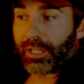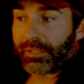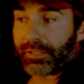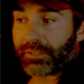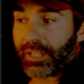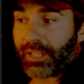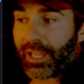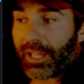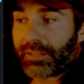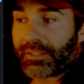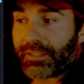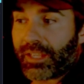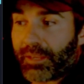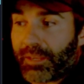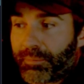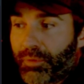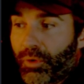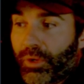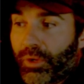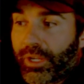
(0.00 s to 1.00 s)
at that
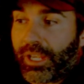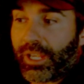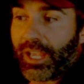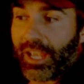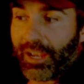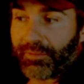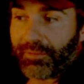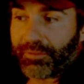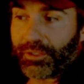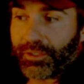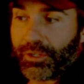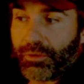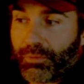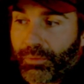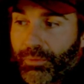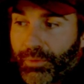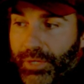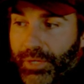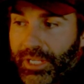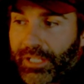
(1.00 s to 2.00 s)
point, after you
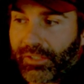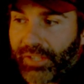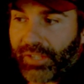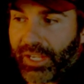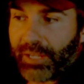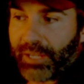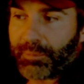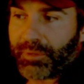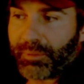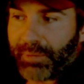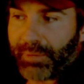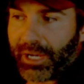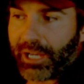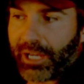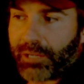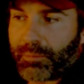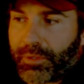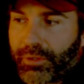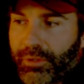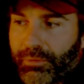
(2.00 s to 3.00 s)
reclaim the
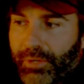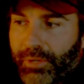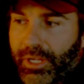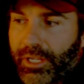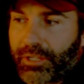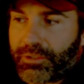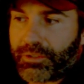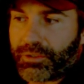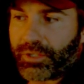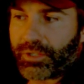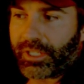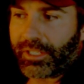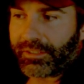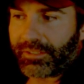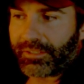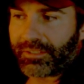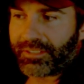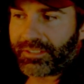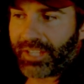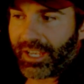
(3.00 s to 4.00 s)
bottom of the range, you get the
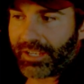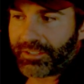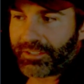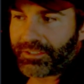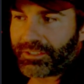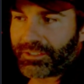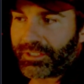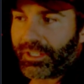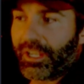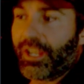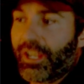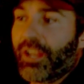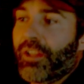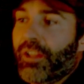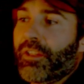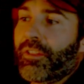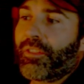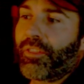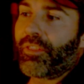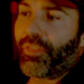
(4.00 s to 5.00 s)
test.
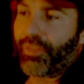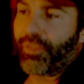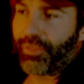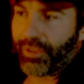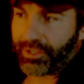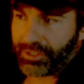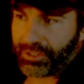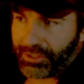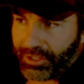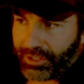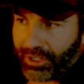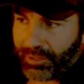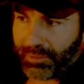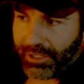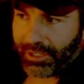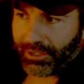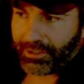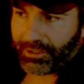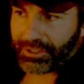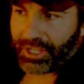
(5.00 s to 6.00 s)
This is going to be
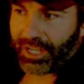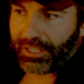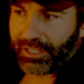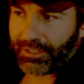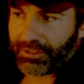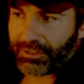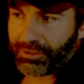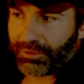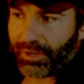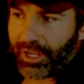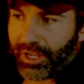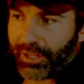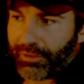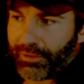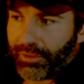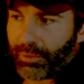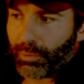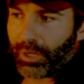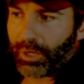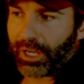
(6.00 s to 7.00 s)
your sign of strength
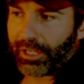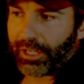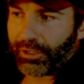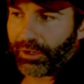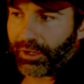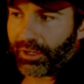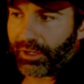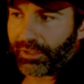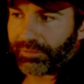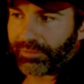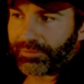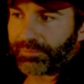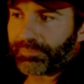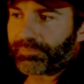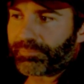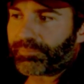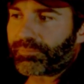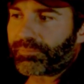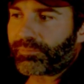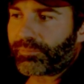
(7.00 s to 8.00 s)
in Wyckoff.
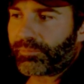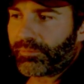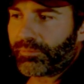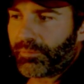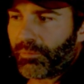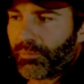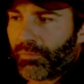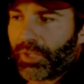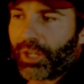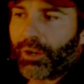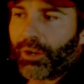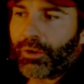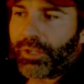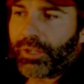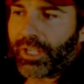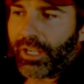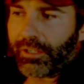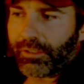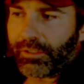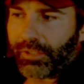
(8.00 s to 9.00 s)
You
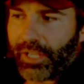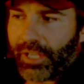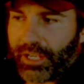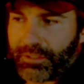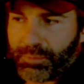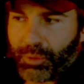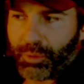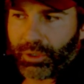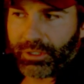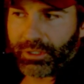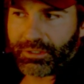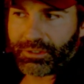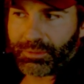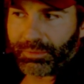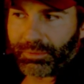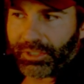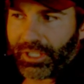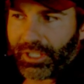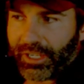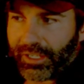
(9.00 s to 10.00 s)
got your last point of
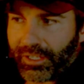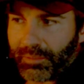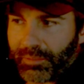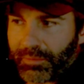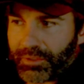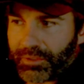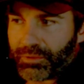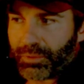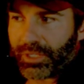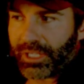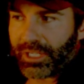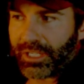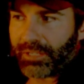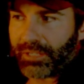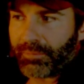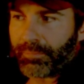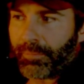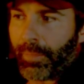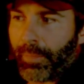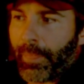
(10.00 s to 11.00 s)
supply in between.
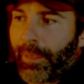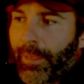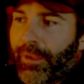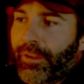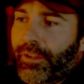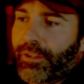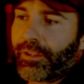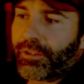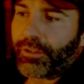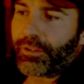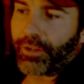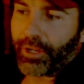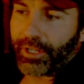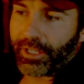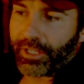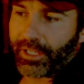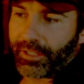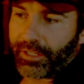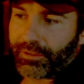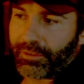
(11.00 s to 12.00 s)
You're going to
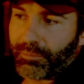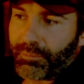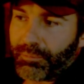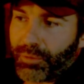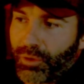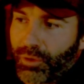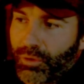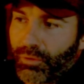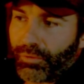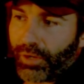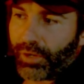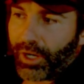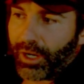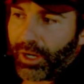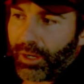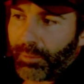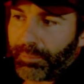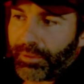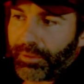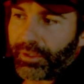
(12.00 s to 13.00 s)
get the move up